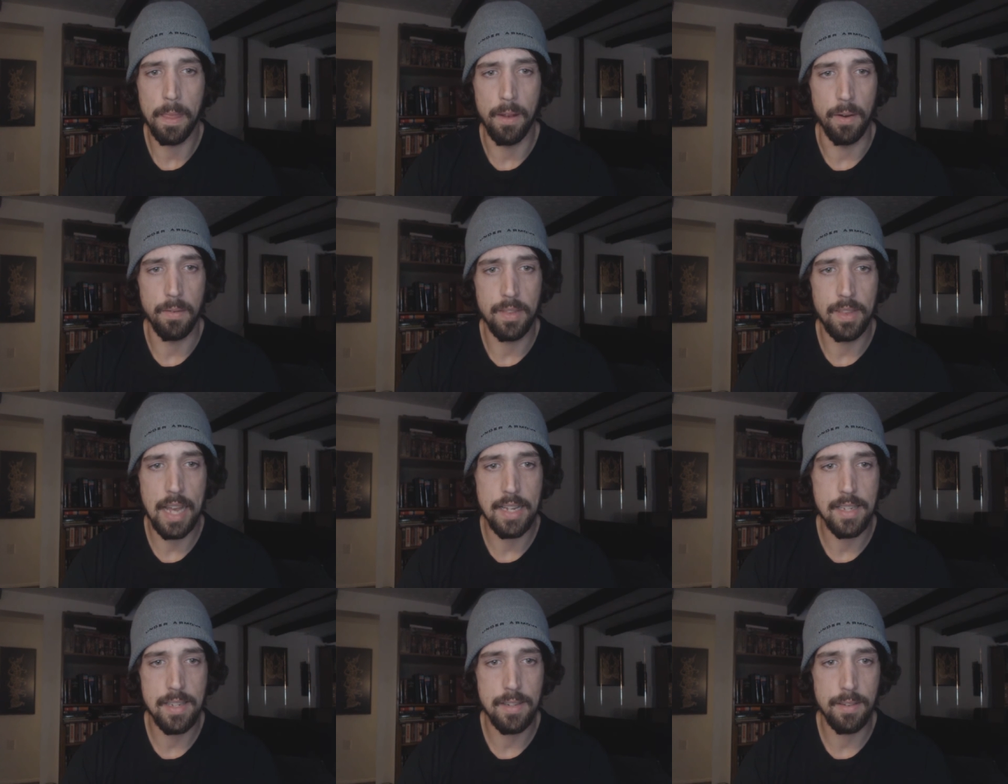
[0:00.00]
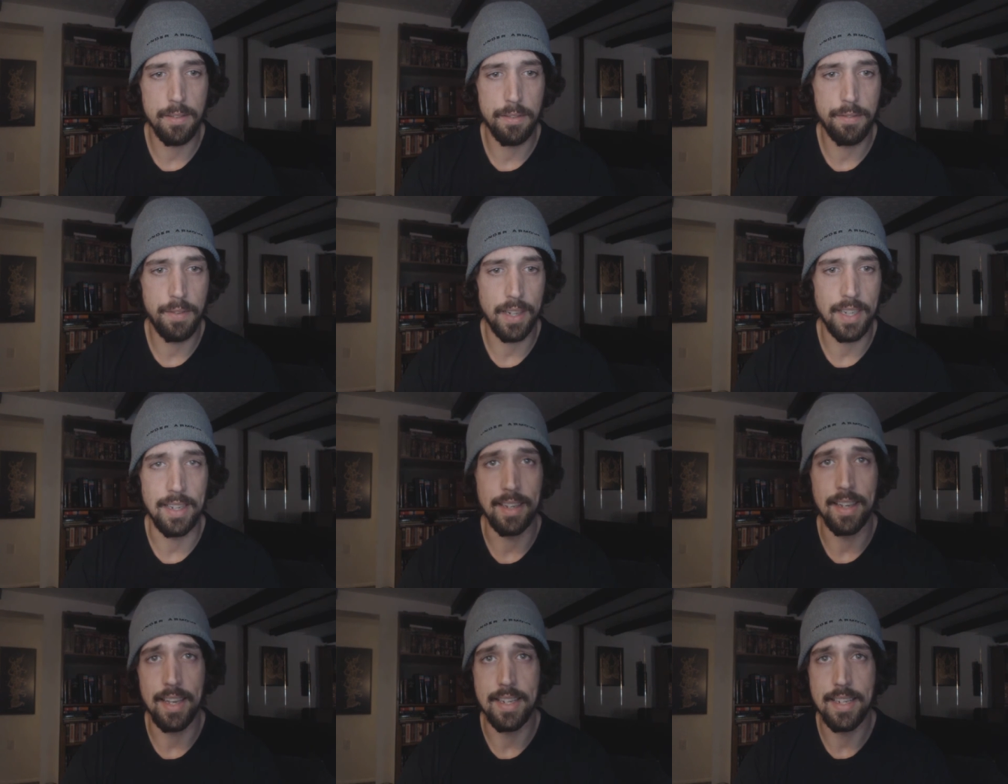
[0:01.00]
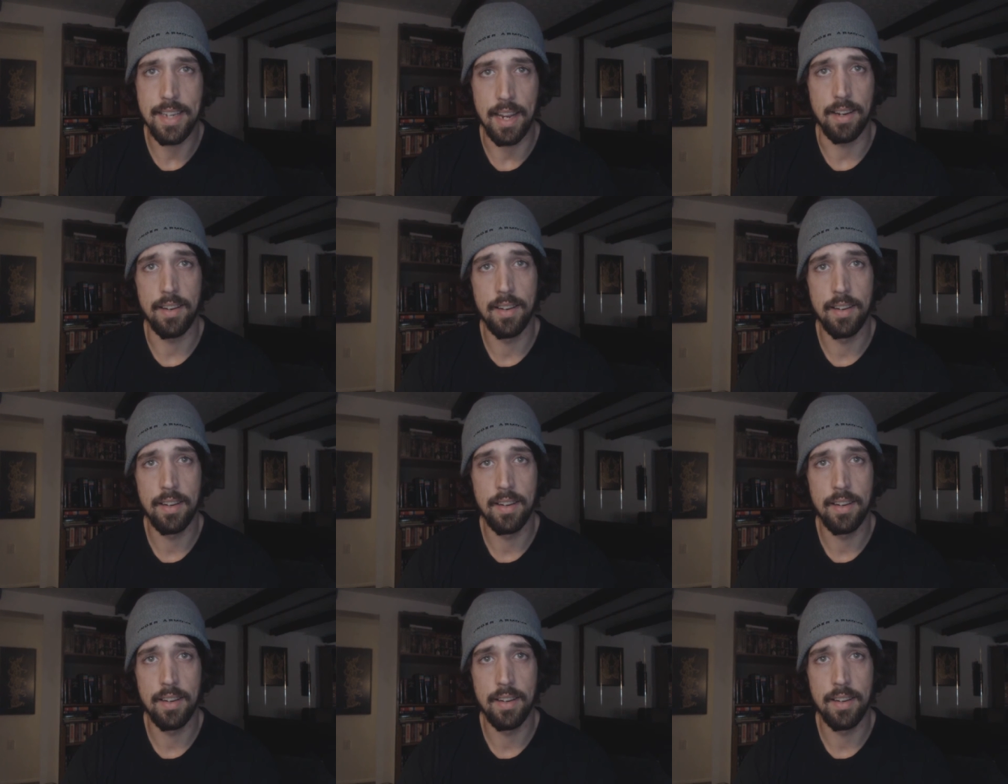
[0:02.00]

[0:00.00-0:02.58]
you know, that's fucking insane.